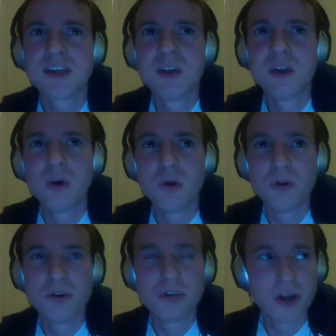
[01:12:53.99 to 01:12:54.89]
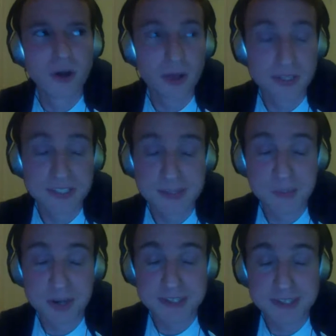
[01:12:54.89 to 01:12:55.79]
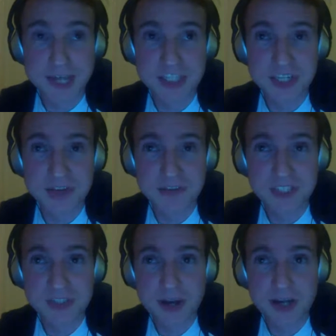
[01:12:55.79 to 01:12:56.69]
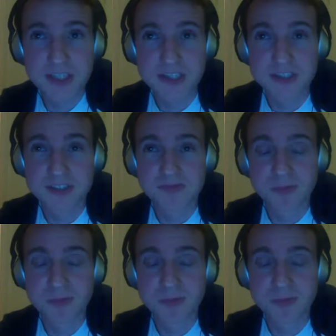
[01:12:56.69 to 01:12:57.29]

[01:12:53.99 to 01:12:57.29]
or, you know, at least the presentation of his strikes is